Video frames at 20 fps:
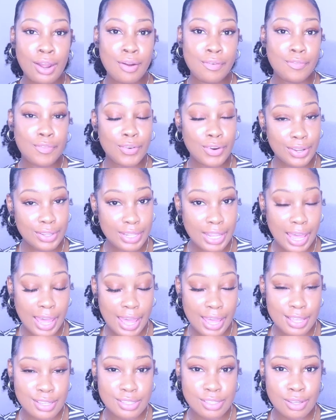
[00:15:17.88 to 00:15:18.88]
for
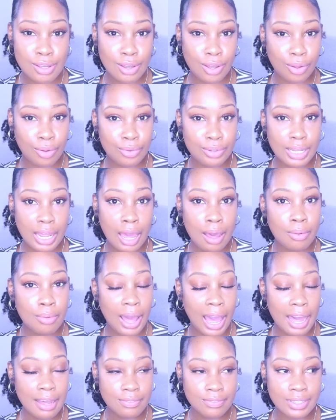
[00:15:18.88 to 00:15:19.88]
that. So
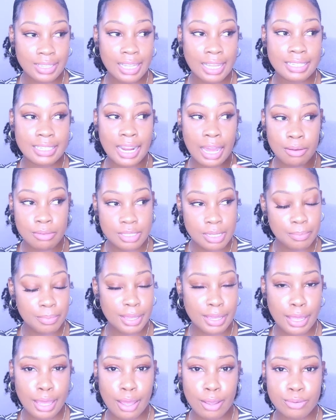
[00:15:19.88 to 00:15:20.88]
that, I feel like that was a
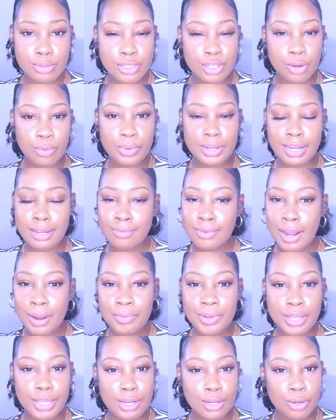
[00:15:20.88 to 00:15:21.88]
big help. So whenever I
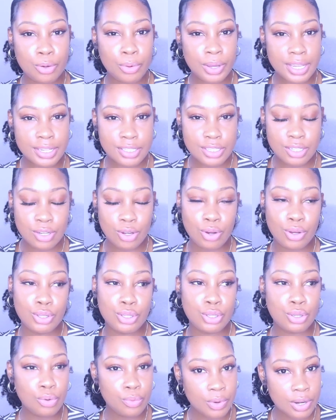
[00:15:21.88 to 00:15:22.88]
would get a question on
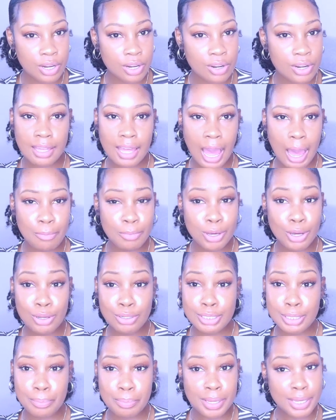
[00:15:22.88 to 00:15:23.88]
Uworld, I would go
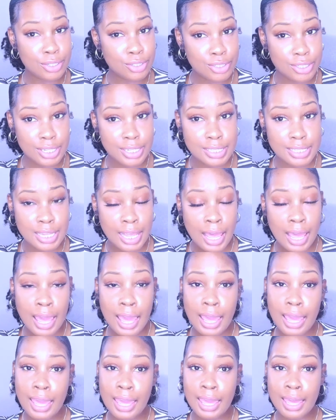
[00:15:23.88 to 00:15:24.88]
to Pinterest
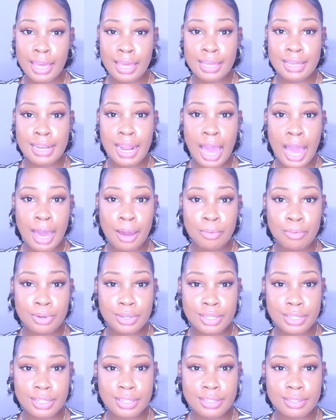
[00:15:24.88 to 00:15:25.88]
and I
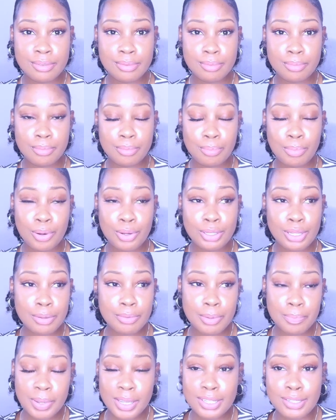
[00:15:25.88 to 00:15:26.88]
would pull up
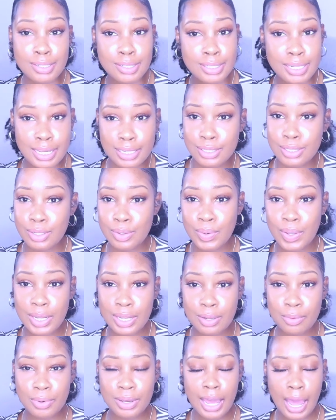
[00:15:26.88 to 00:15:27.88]
the picture next to it,
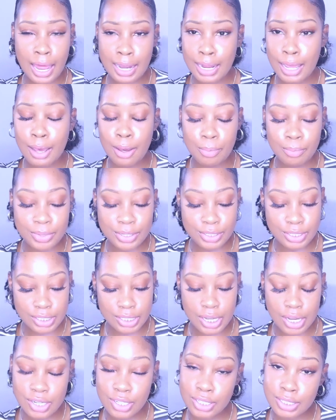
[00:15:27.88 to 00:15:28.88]
and it would kind of help me just
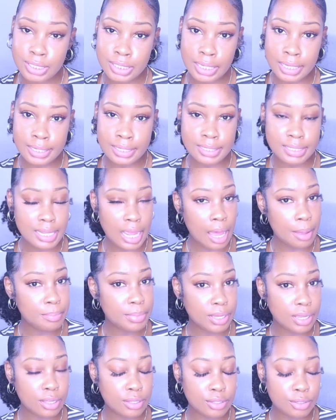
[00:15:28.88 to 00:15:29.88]
understand the
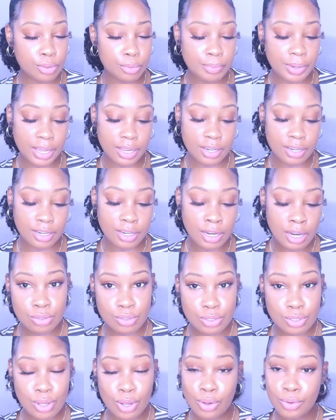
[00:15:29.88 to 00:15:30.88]
topic a little better.
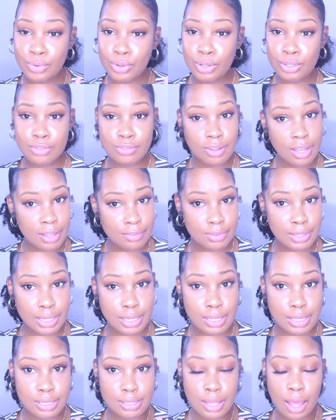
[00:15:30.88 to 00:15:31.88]
So those 5
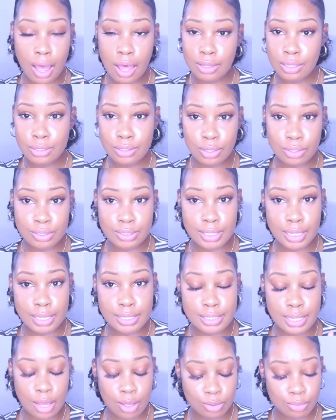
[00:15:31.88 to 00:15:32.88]
things, all of those
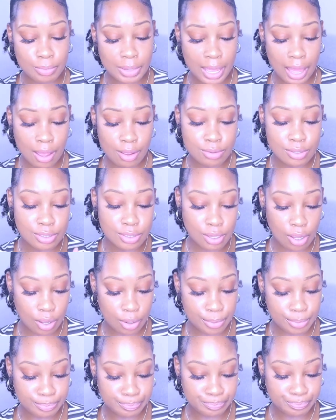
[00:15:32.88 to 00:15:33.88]
things helped me out. So